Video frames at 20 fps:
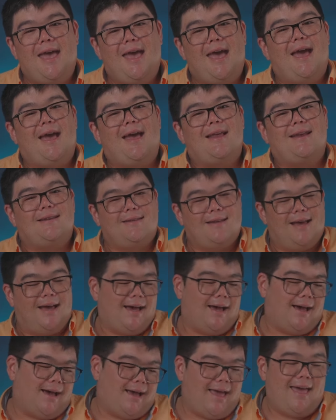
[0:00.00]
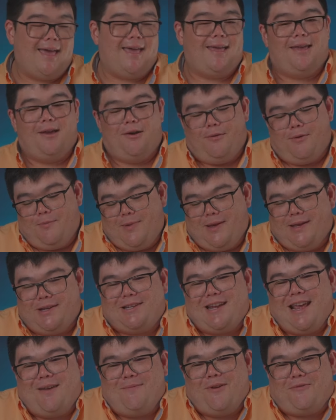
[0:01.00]
And hey, it would be a
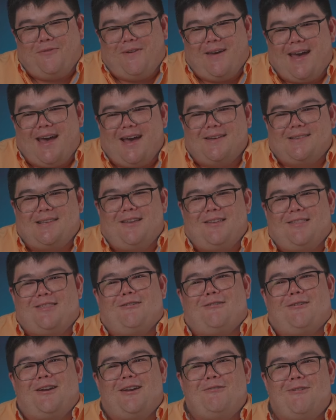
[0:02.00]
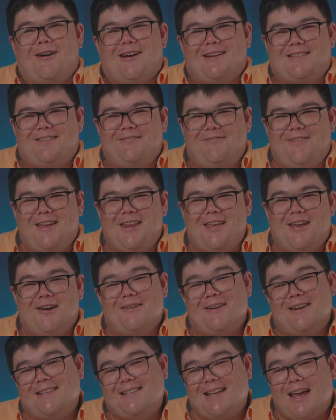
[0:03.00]
shame if a housing authority watched the video
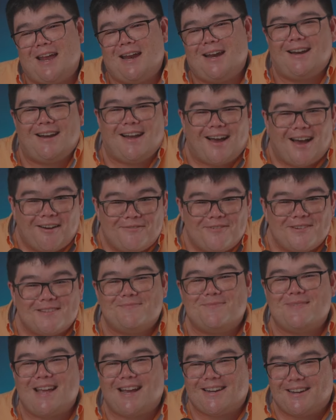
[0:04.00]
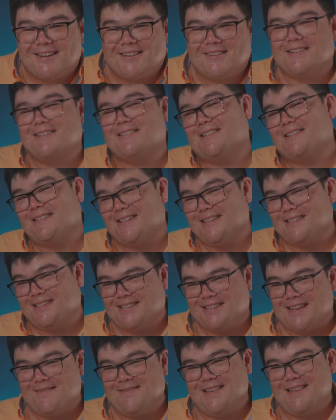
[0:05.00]
and decided to offer some technical assistance to
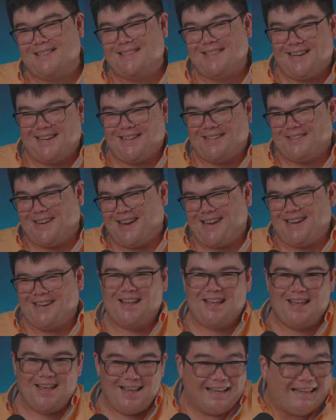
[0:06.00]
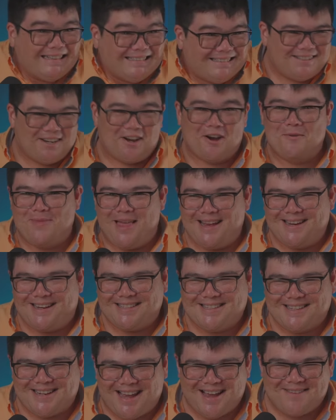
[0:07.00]
some of these cities, right? Hope that
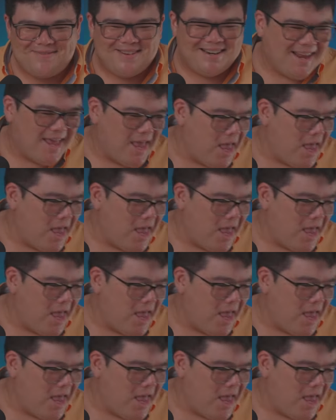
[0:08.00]
doesn't happen.